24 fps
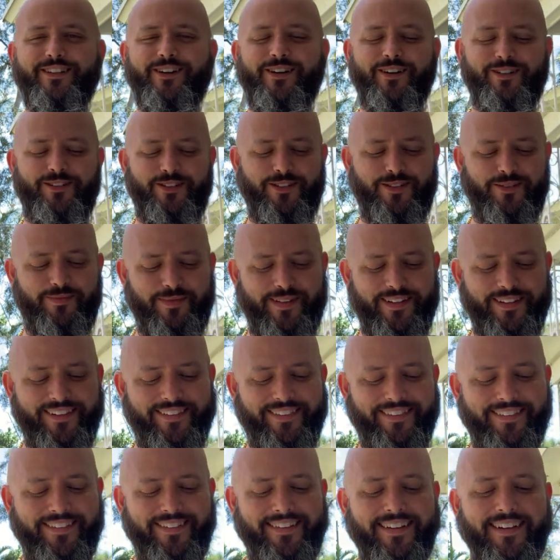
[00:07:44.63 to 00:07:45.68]
John Smith,
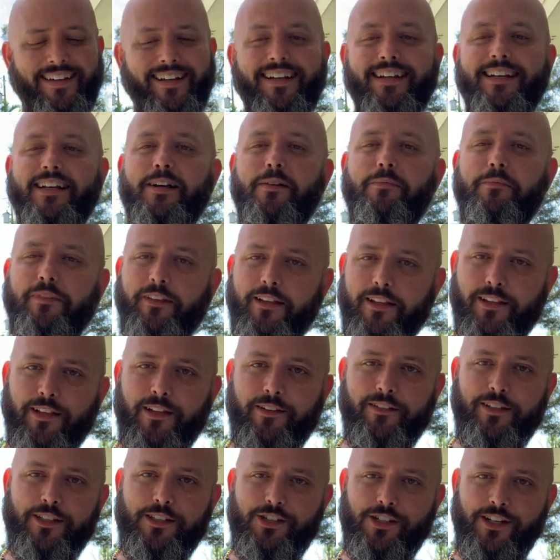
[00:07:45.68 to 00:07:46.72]
the
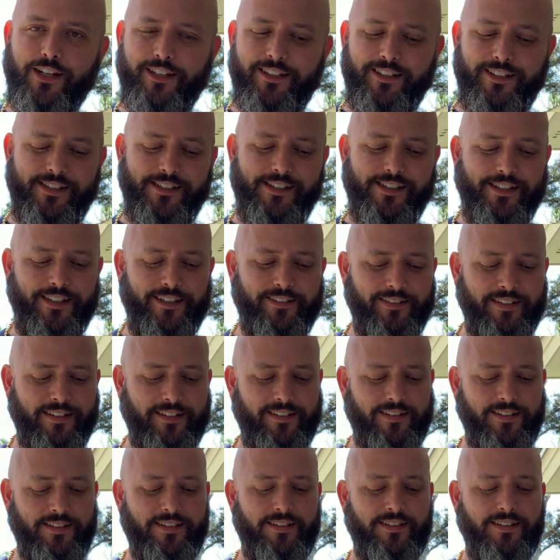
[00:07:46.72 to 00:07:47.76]
lovely Jackie
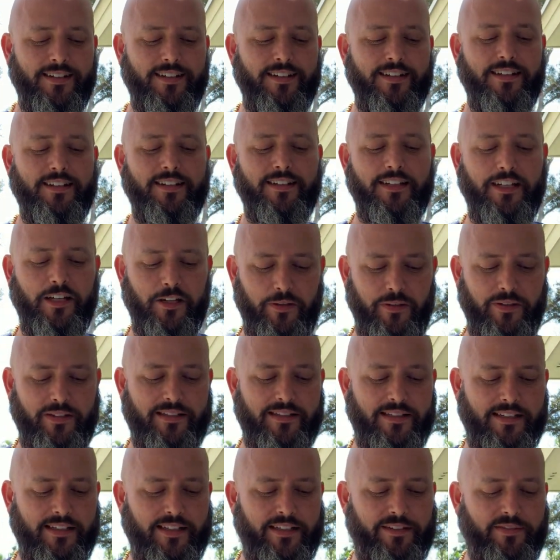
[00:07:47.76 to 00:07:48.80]
Stevens, Karen
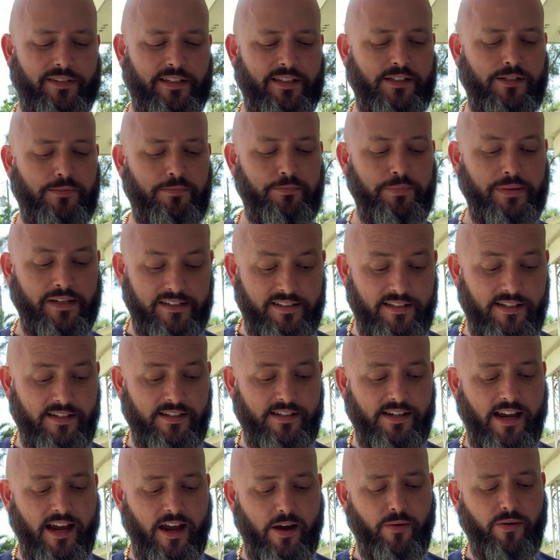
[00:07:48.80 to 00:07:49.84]
Stevens, Betsy
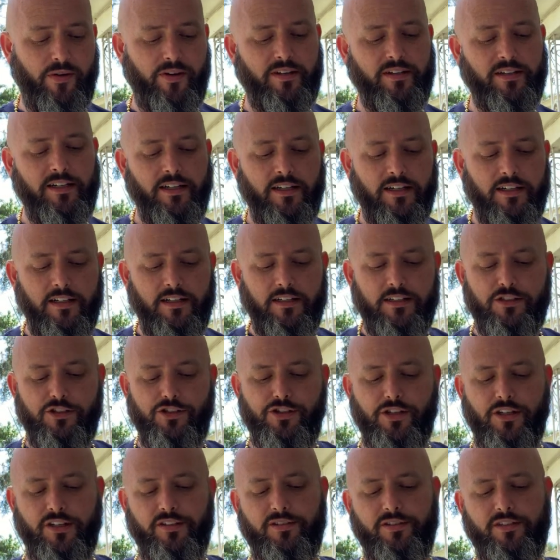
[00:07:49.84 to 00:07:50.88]
Tower,
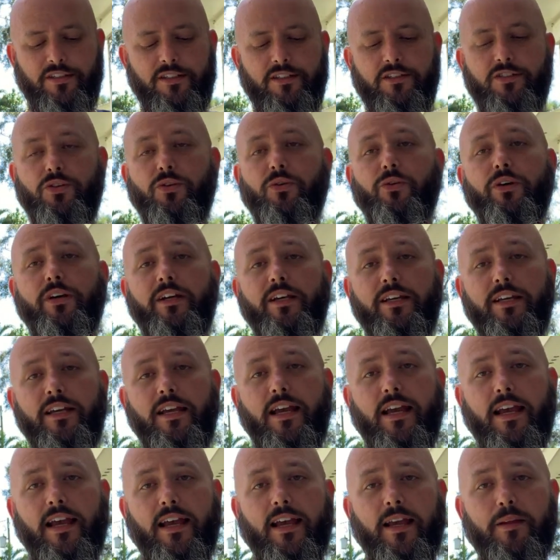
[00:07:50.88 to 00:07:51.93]
Jessica Toy,
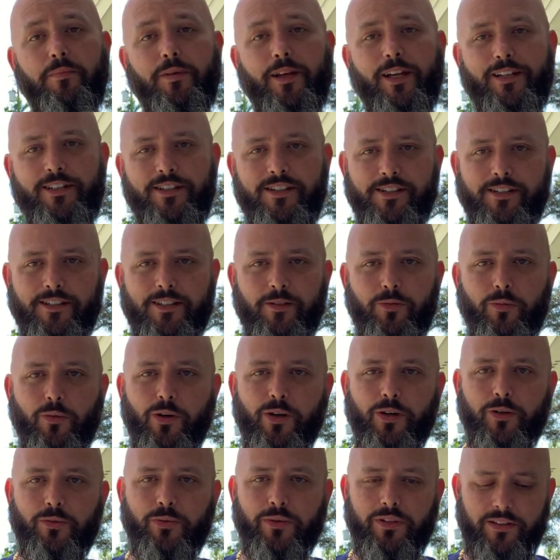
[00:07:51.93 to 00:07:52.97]
and Edison
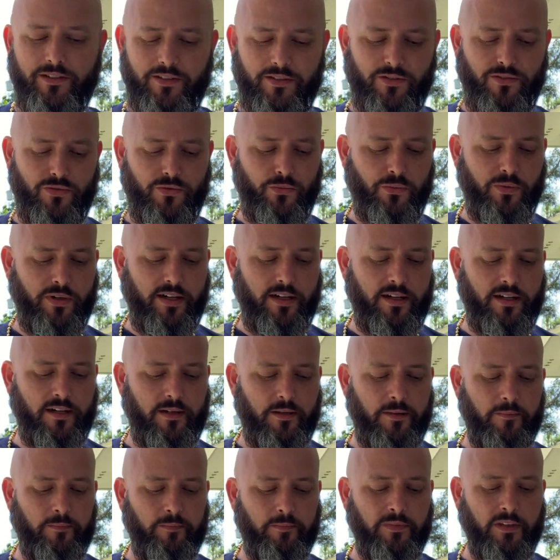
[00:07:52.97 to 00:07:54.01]
Wolf with us as well.
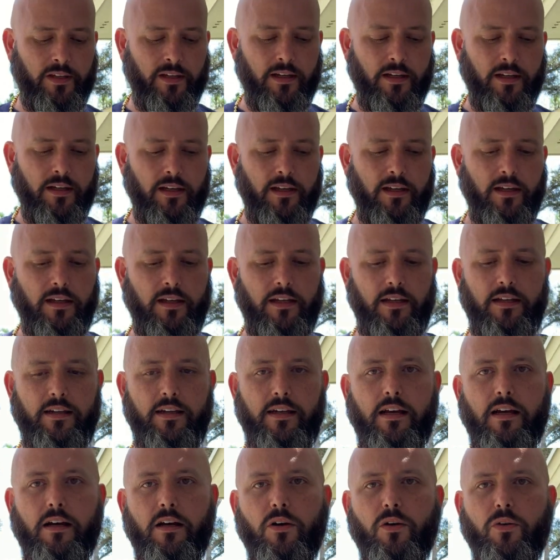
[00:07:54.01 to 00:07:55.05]
And
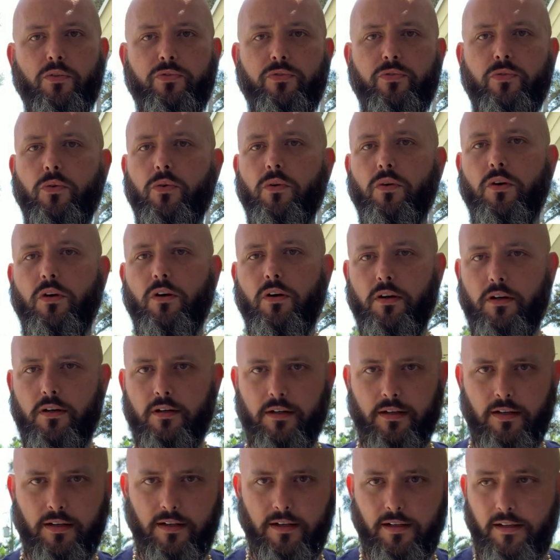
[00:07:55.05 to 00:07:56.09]
now for
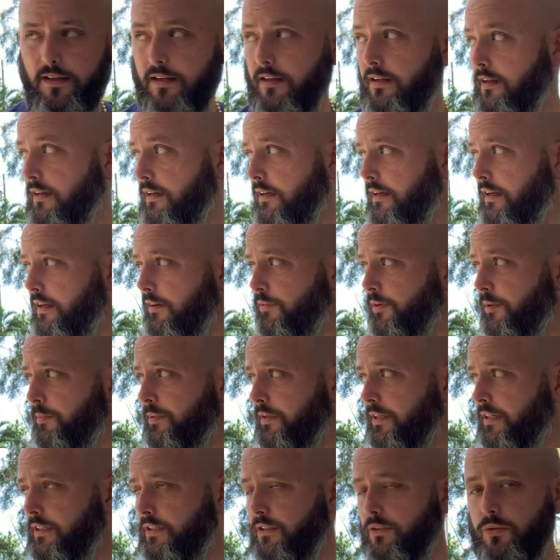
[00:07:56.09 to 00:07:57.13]

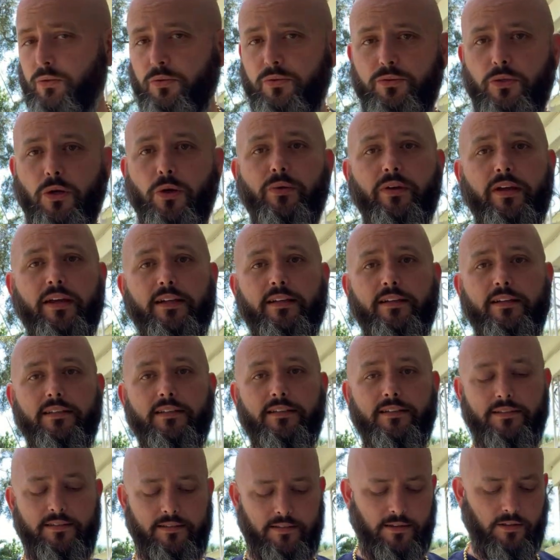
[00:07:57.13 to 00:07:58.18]
everybody who donated,
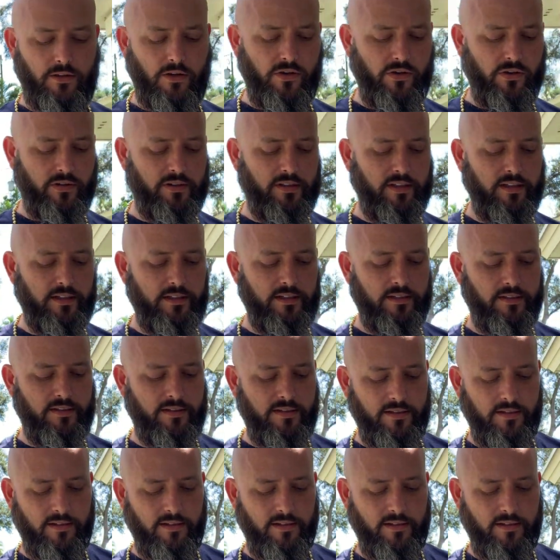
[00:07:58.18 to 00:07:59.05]
it's a long list,